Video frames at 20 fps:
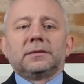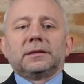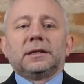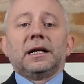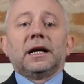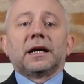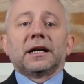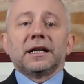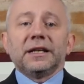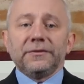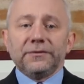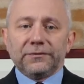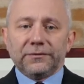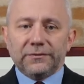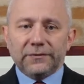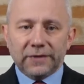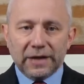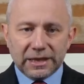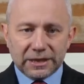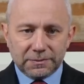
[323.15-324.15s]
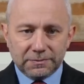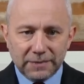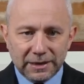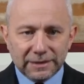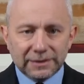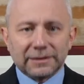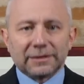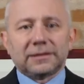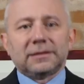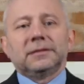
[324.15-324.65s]
They are
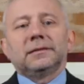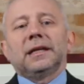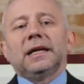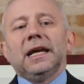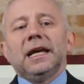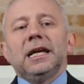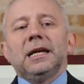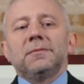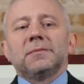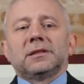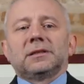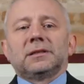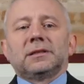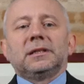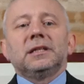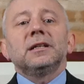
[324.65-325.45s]
investments aimed at